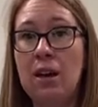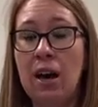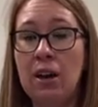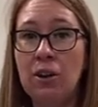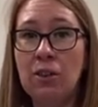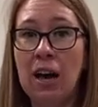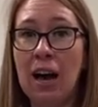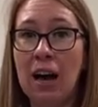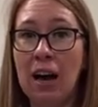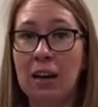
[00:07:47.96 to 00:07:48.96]
Another
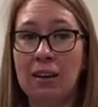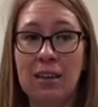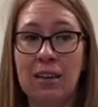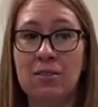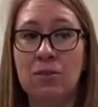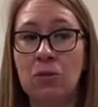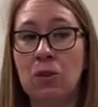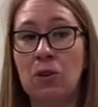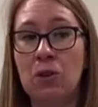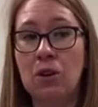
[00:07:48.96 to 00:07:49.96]
R is
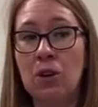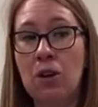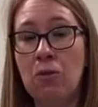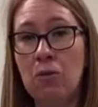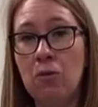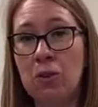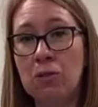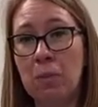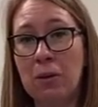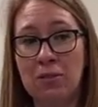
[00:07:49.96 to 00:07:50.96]
for
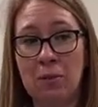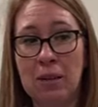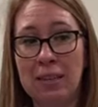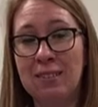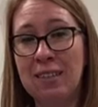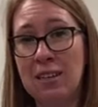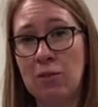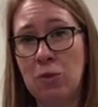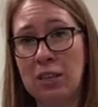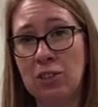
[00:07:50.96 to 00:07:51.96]
responsibility
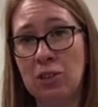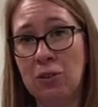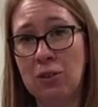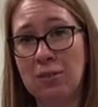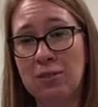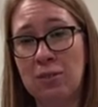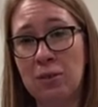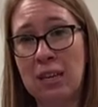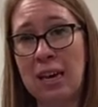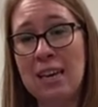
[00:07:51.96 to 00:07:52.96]
and reassurance.
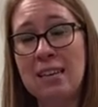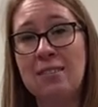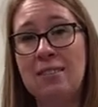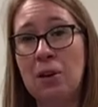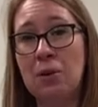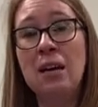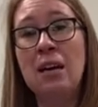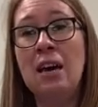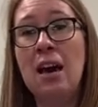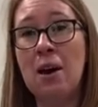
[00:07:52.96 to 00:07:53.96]
Okay, so
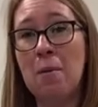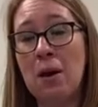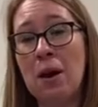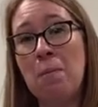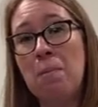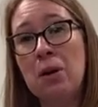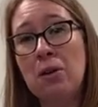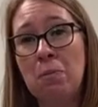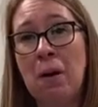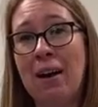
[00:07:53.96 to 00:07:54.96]
a
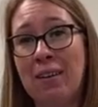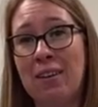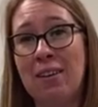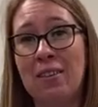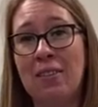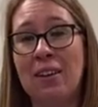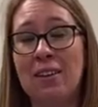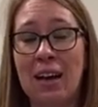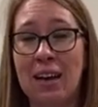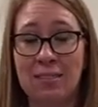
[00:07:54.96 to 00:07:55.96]
birth partner that
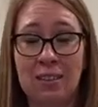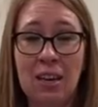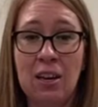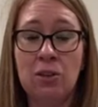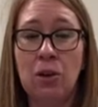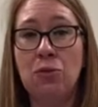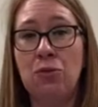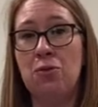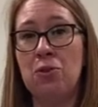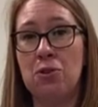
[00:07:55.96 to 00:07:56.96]
has gone
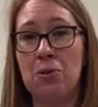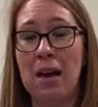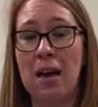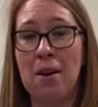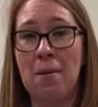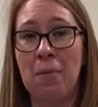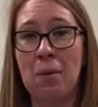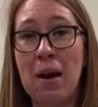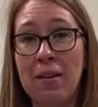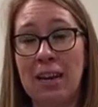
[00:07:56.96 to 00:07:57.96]
through the
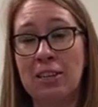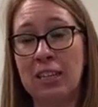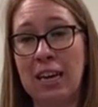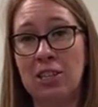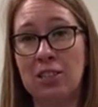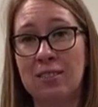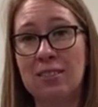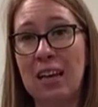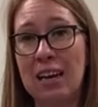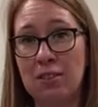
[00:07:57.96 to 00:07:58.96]
parent education
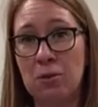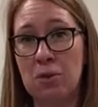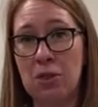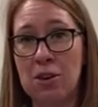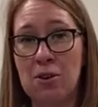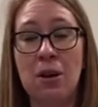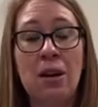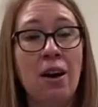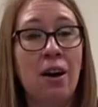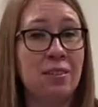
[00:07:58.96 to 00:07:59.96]
slides with you,
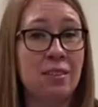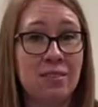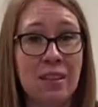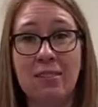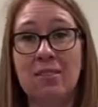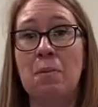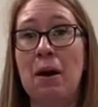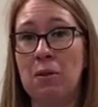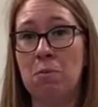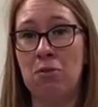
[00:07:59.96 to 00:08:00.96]
understands about the